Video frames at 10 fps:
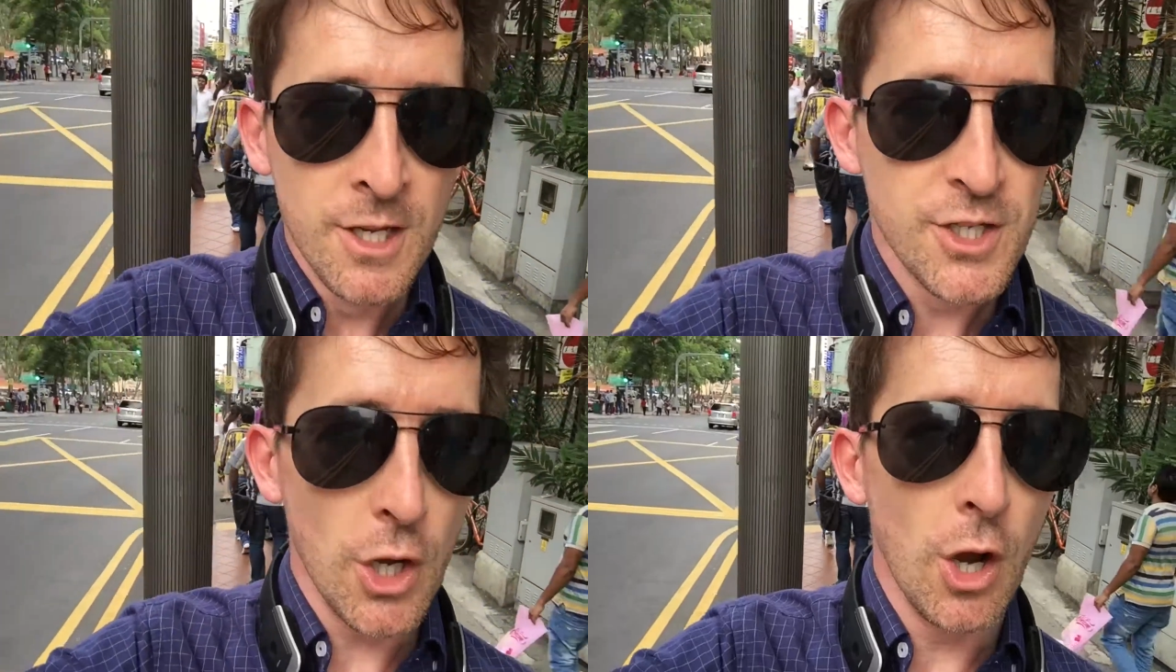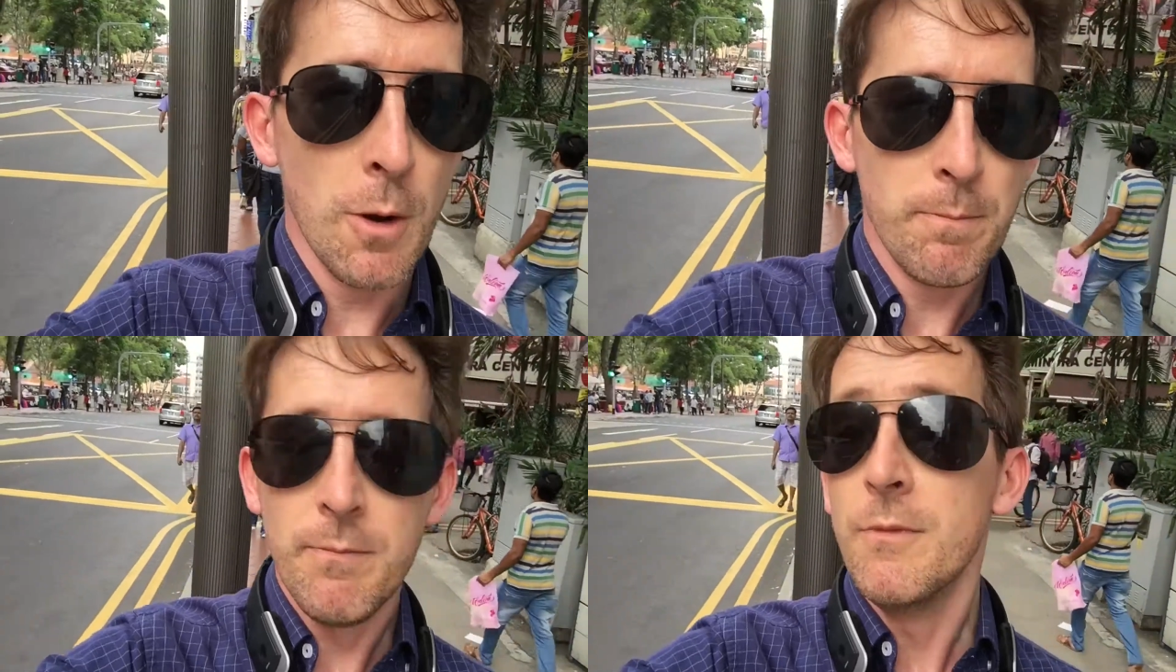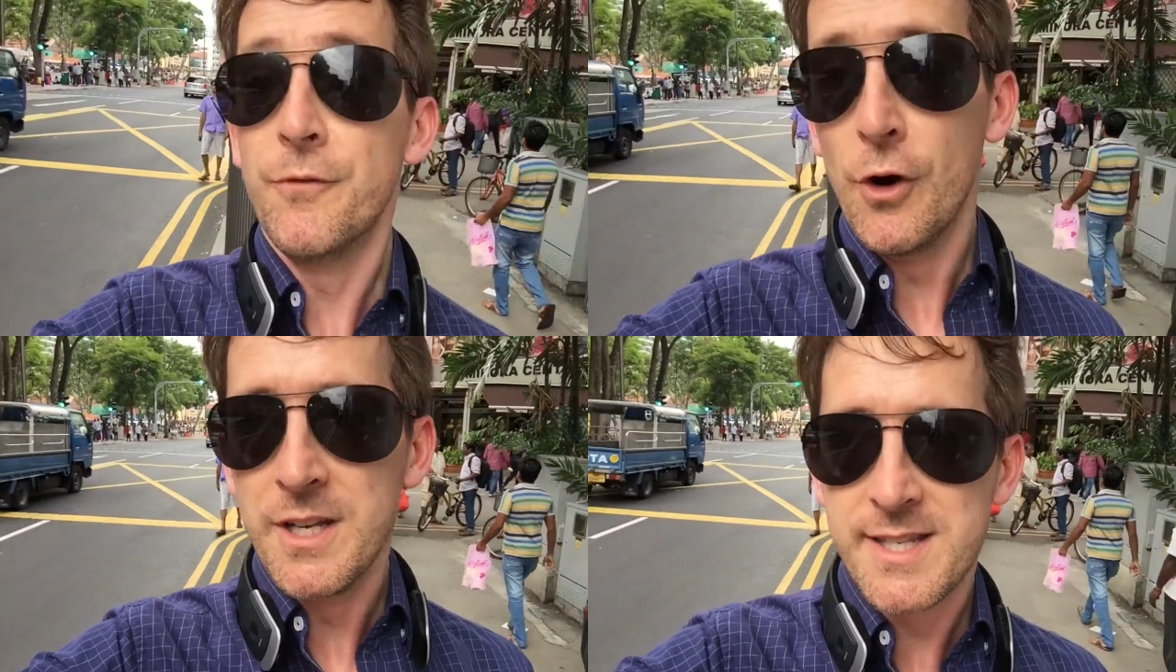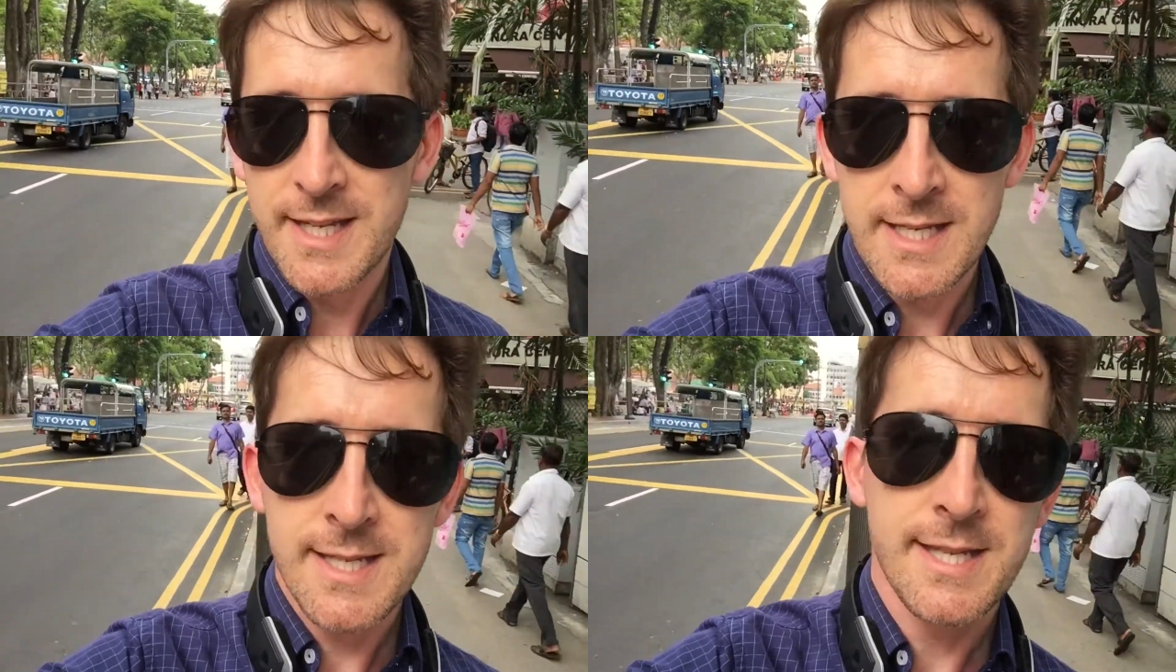So, for
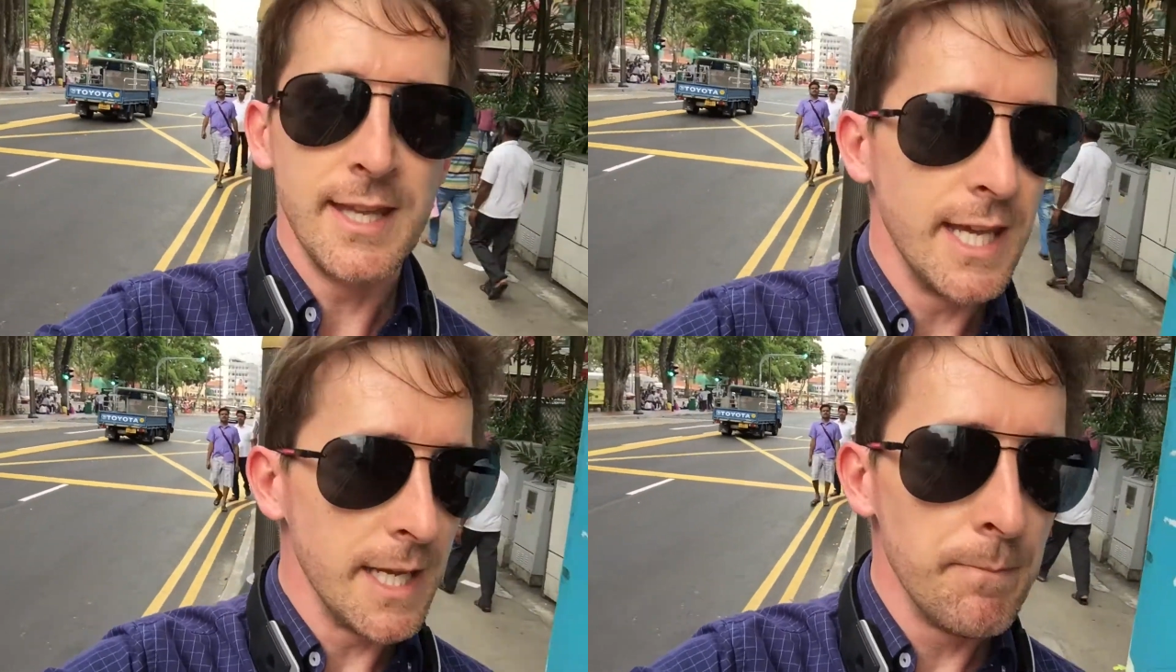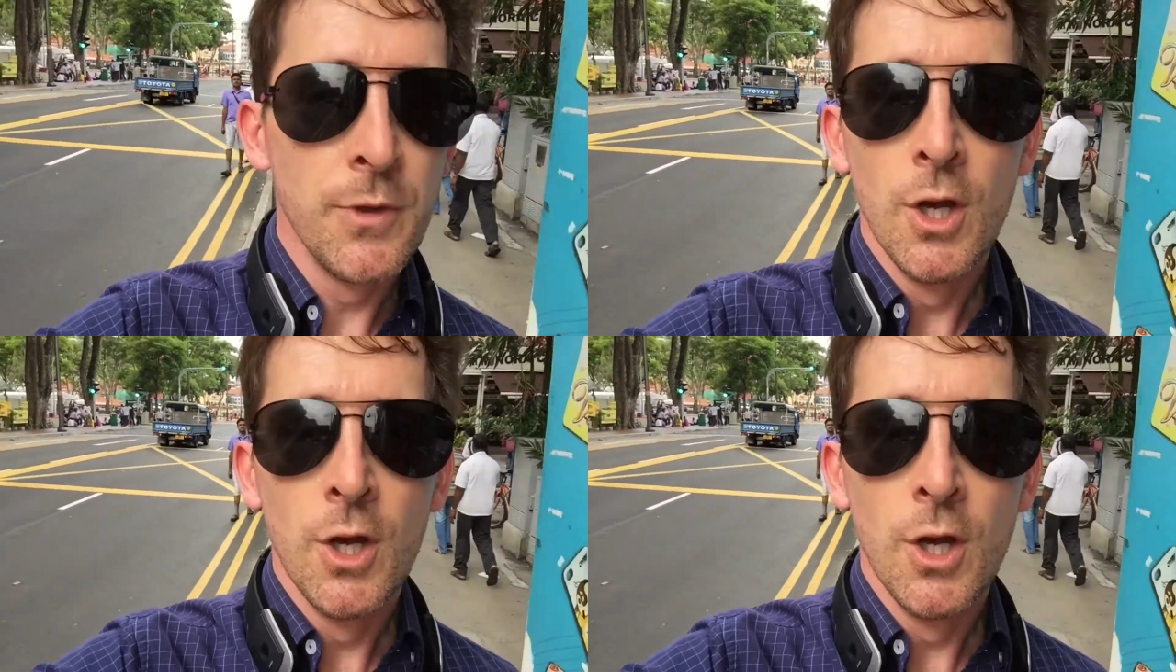instance, the